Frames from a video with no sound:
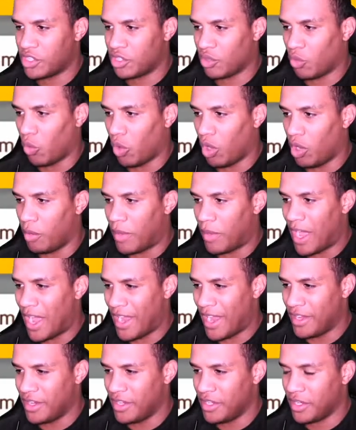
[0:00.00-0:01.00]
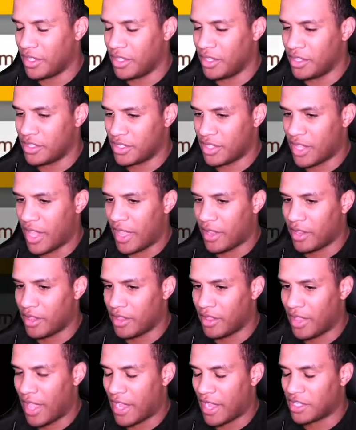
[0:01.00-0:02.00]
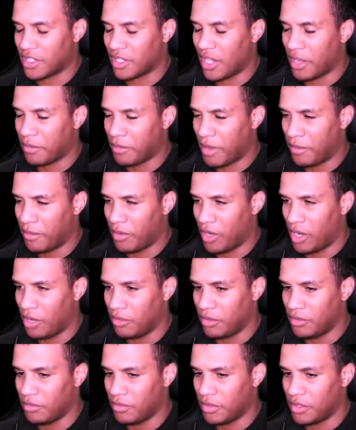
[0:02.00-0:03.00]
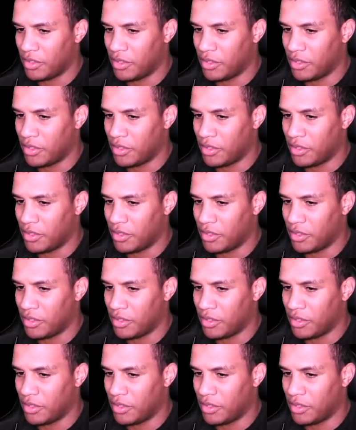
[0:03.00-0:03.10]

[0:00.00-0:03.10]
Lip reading: the wall behind it. That's like my problem?